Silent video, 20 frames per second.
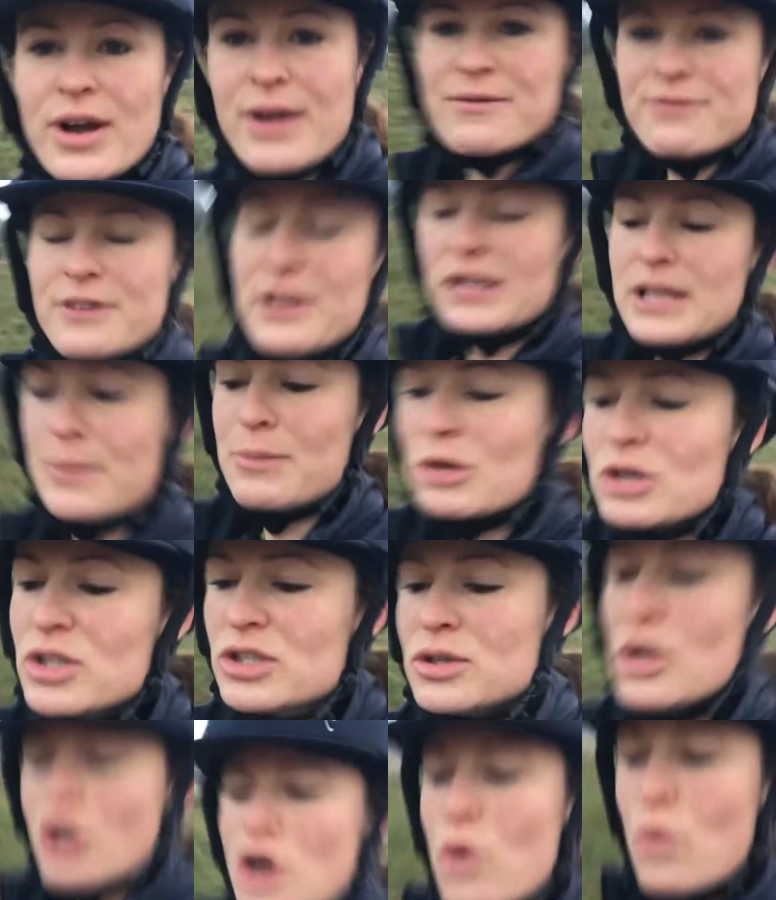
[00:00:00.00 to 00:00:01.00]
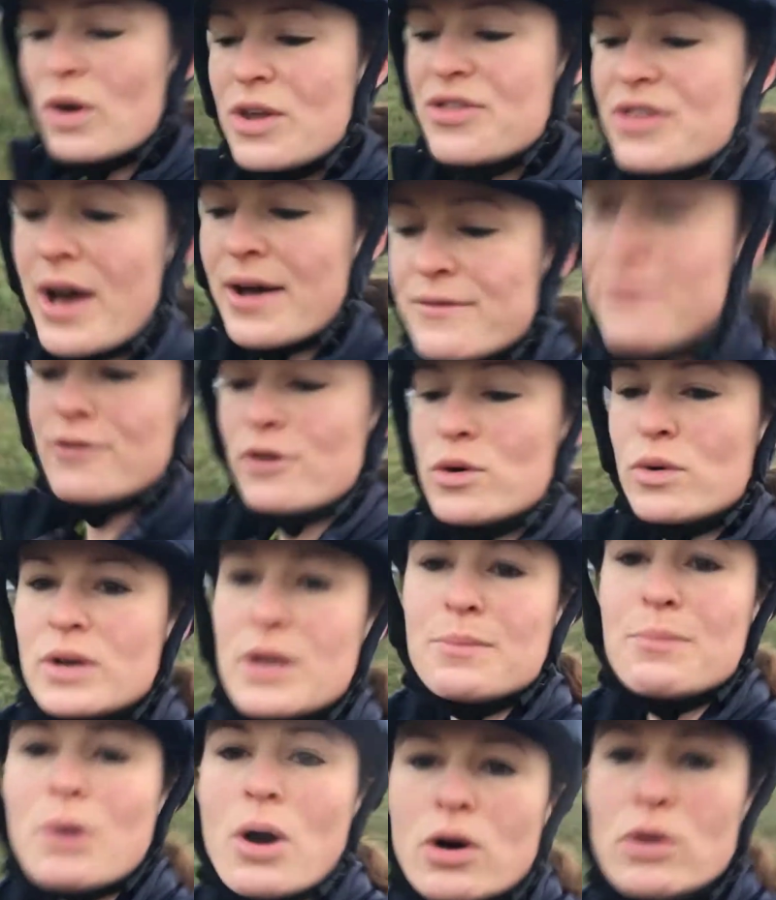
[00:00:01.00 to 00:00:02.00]
great feeling, because with that forward
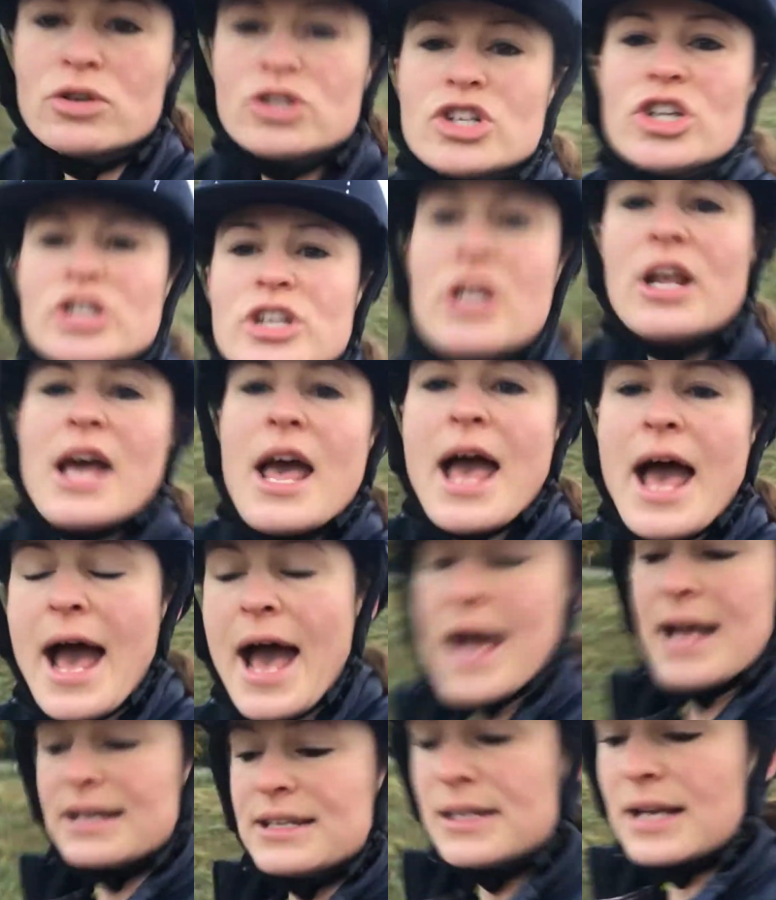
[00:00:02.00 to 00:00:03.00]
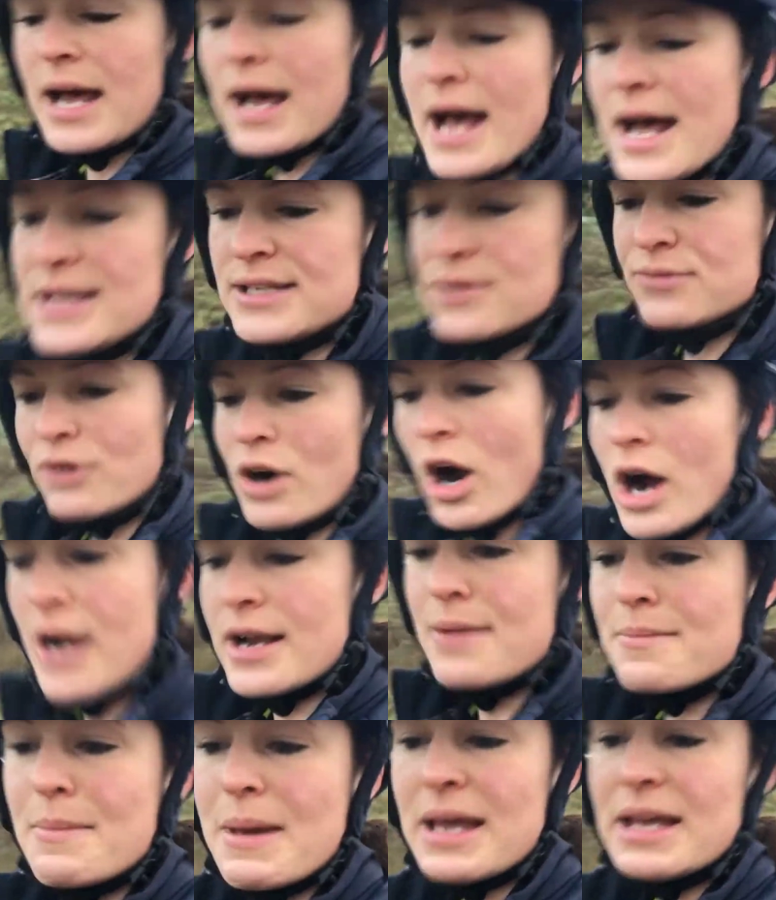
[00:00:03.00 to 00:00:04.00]
impulsion, and as a
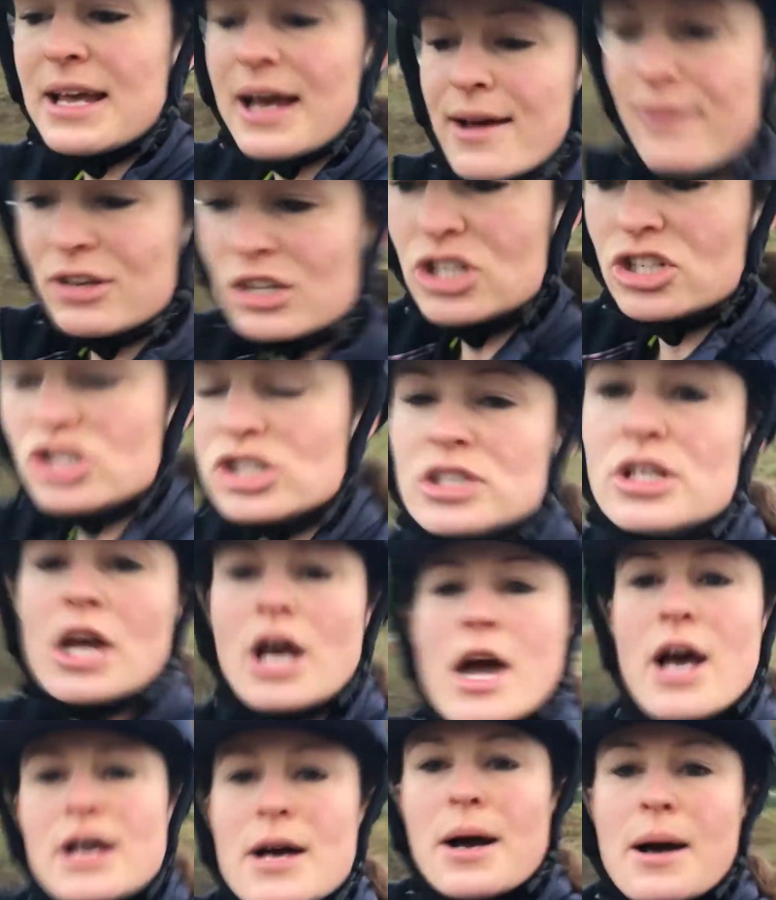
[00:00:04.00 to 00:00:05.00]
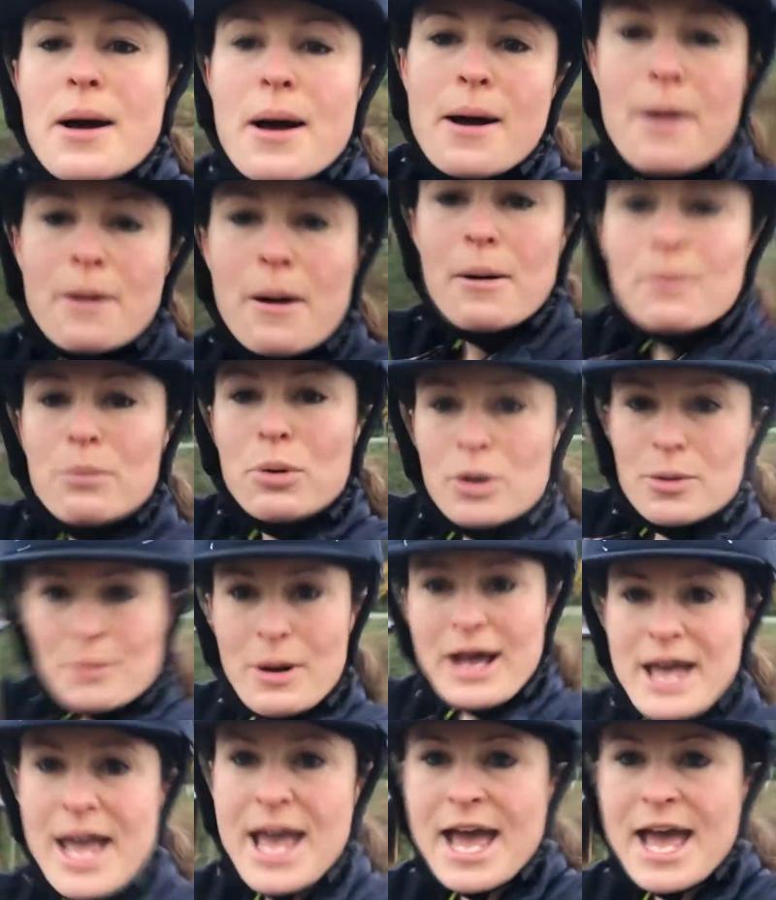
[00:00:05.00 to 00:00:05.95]
rider, me having to just put my